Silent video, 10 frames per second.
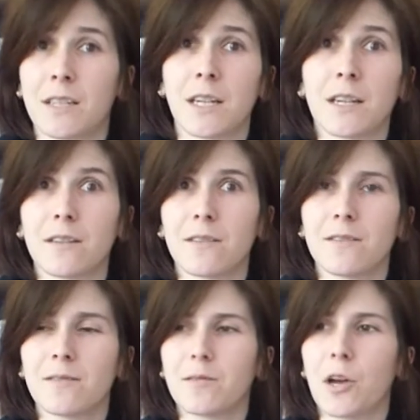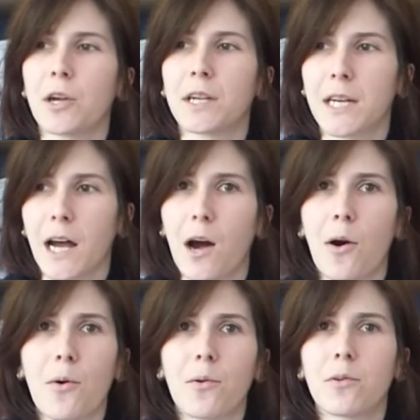kill a
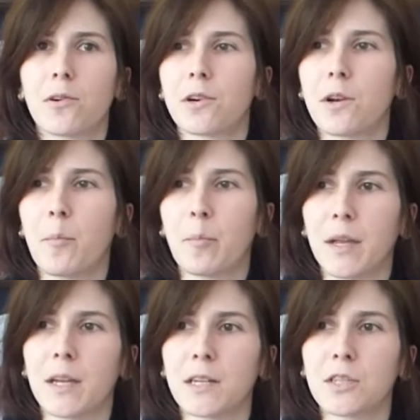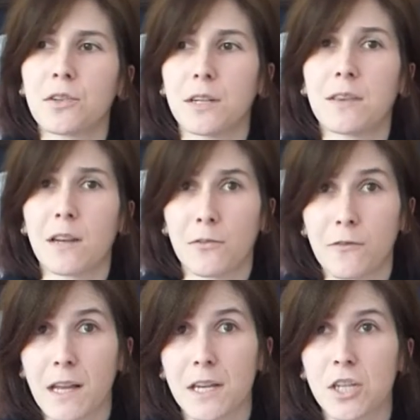cow or a pig to eat their
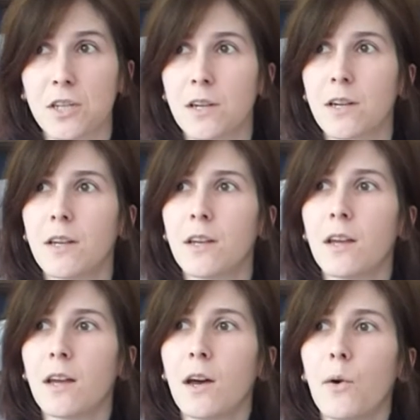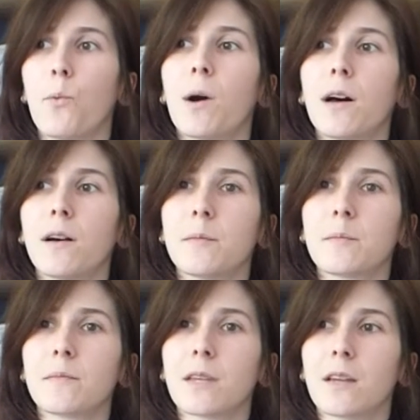flesh,
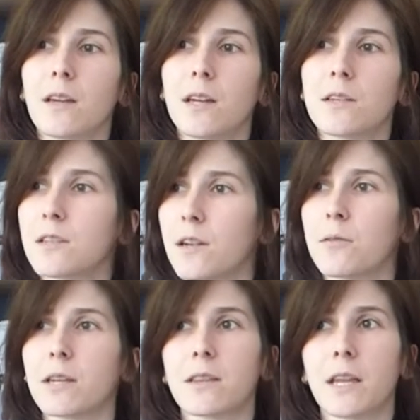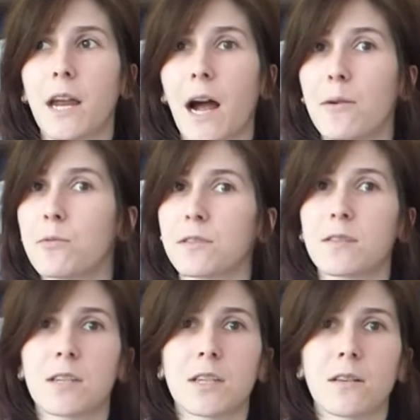well, indirectly I was
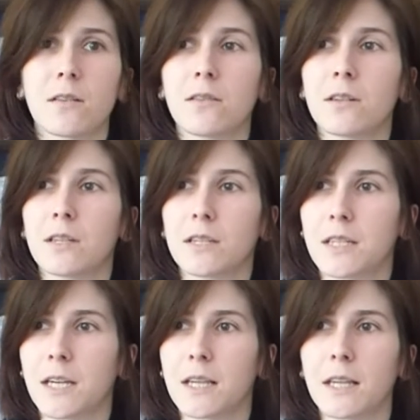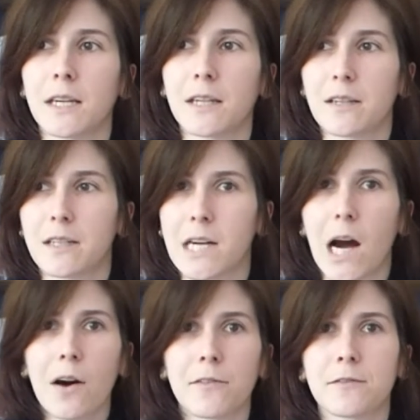still killing
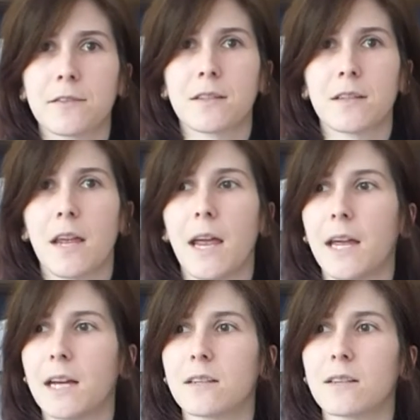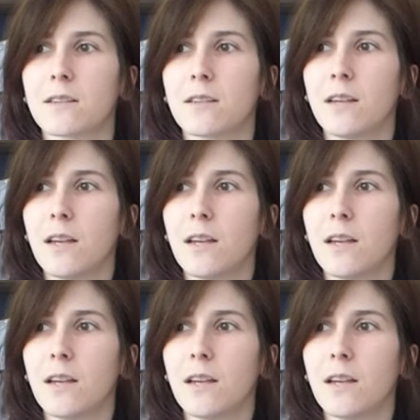calves and